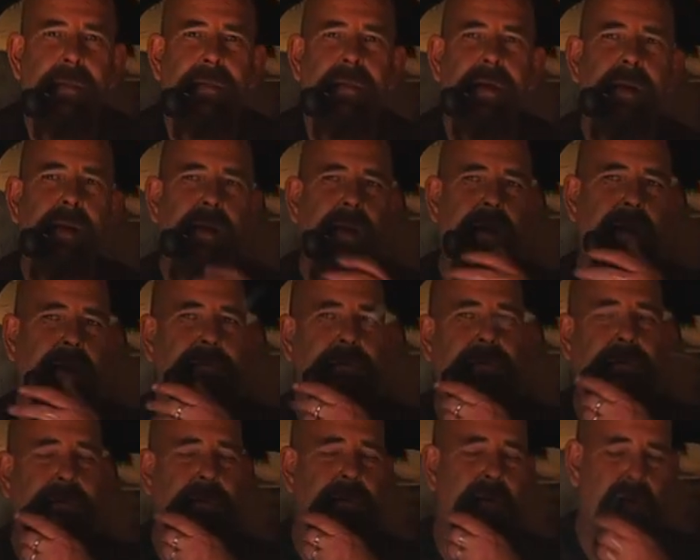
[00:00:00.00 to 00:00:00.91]
then I have
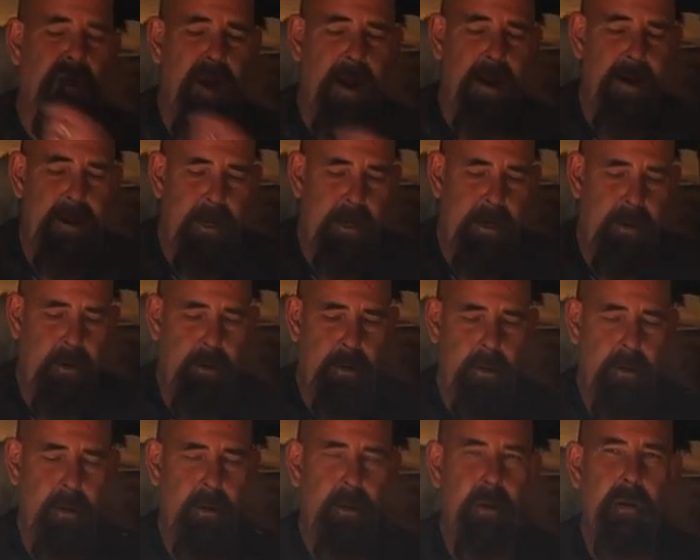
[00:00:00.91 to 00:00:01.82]
to decide
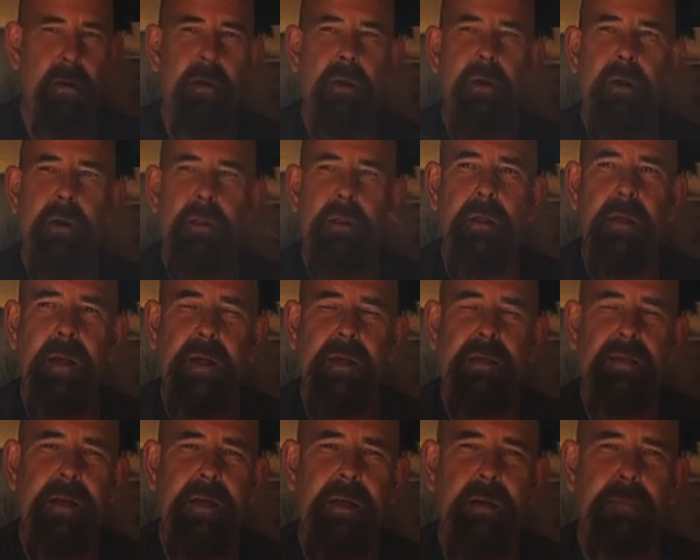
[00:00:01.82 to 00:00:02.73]
the
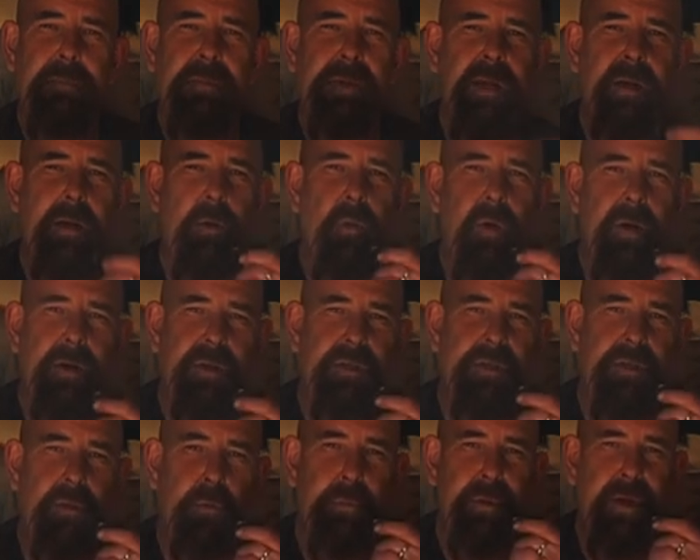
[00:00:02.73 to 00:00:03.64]
next letter B, what it
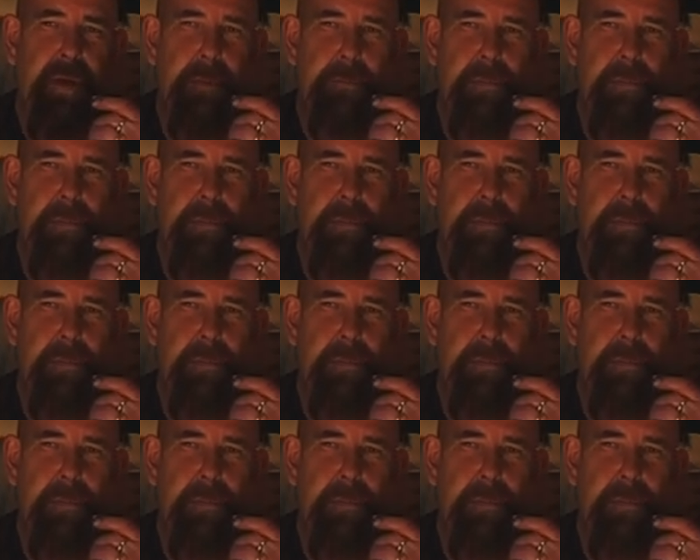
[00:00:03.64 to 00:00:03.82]
should be